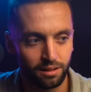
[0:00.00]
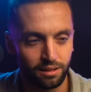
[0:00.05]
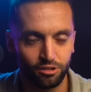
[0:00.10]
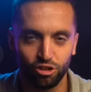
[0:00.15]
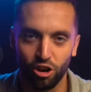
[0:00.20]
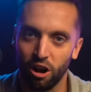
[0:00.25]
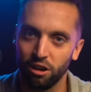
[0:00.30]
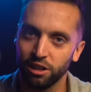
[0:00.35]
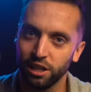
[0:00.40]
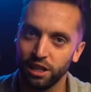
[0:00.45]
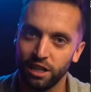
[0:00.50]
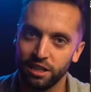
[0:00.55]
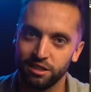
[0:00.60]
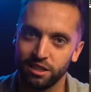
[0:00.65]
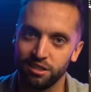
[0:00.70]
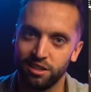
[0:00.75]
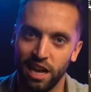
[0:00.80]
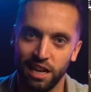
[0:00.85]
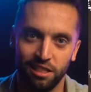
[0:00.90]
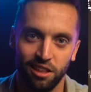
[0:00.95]
Charlie
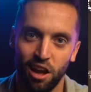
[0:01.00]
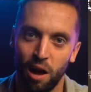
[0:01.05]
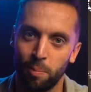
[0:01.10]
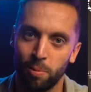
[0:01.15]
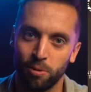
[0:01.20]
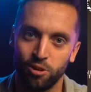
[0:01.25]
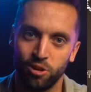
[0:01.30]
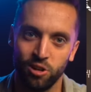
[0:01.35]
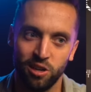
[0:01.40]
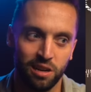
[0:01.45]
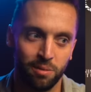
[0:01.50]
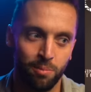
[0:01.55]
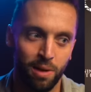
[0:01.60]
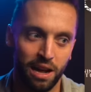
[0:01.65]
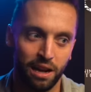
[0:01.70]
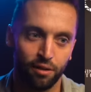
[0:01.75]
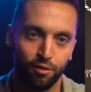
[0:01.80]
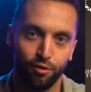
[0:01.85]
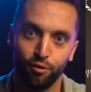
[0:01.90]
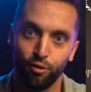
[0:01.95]
doesn't take the opportunity to
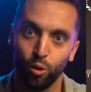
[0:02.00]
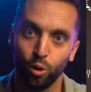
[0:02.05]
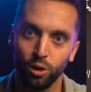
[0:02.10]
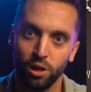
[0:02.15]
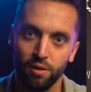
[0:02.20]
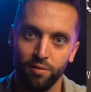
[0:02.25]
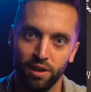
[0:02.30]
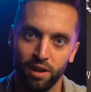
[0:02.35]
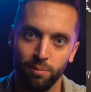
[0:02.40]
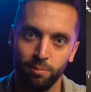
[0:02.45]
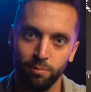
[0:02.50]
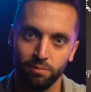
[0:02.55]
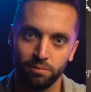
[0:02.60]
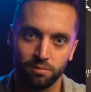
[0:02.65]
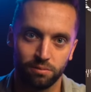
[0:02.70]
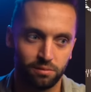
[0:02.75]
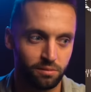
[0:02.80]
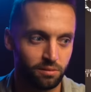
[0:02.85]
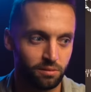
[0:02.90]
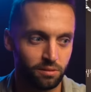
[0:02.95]
make a fool of him.
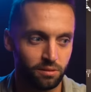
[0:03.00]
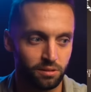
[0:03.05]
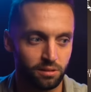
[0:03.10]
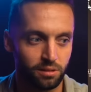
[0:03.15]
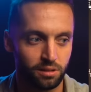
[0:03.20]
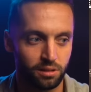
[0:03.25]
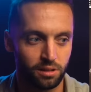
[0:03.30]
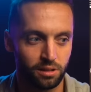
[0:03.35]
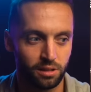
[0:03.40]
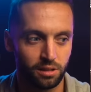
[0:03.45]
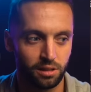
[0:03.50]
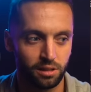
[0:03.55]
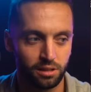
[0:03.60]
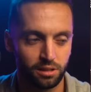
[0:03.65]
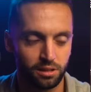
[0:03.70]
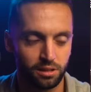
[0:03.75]
All